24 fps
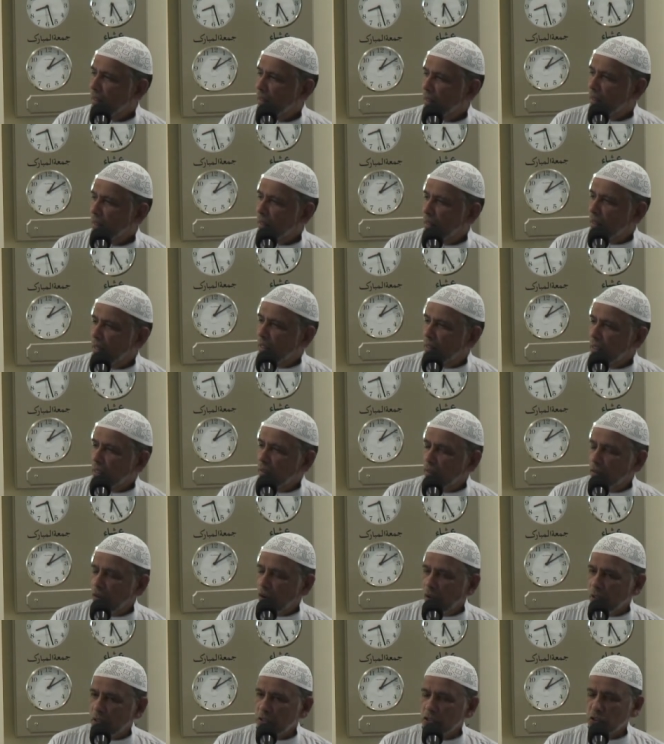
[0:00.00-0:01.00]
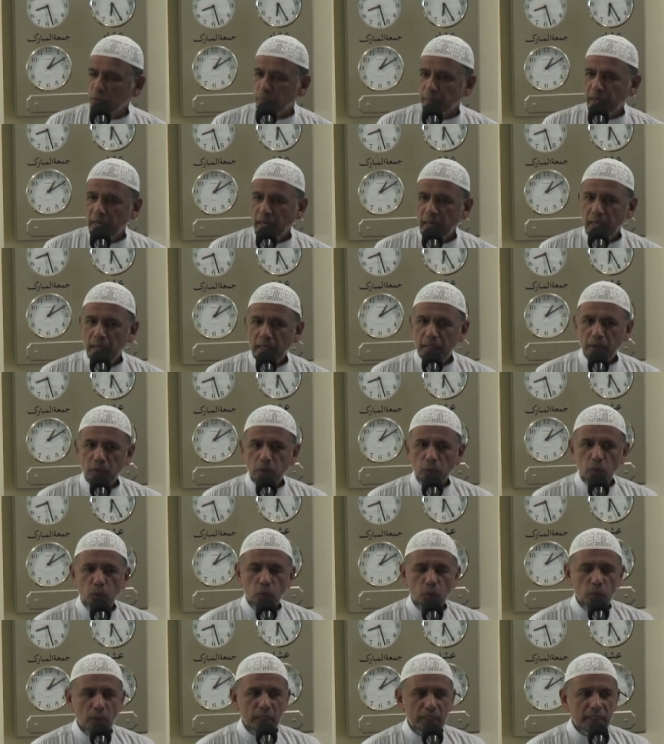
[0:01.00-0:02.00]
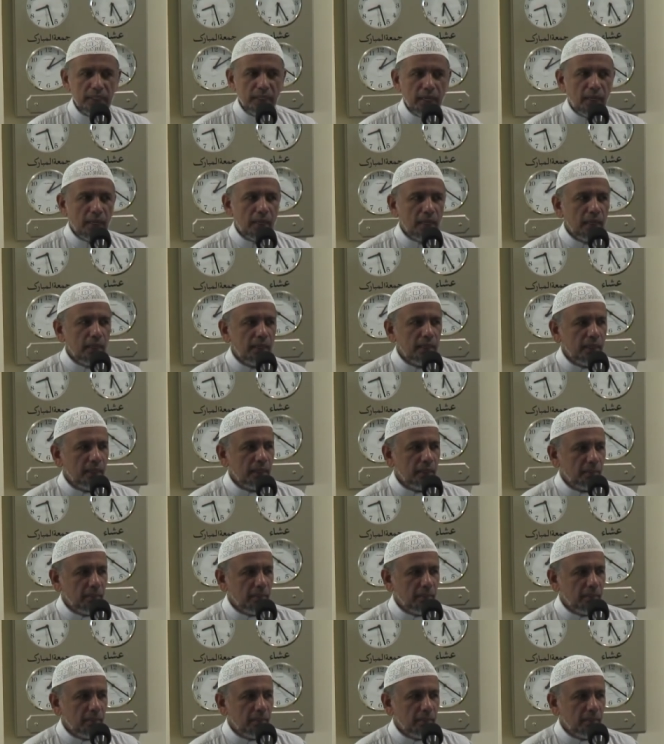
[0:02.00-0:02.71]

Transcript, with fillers: and Allah subhanahu wa ta'ala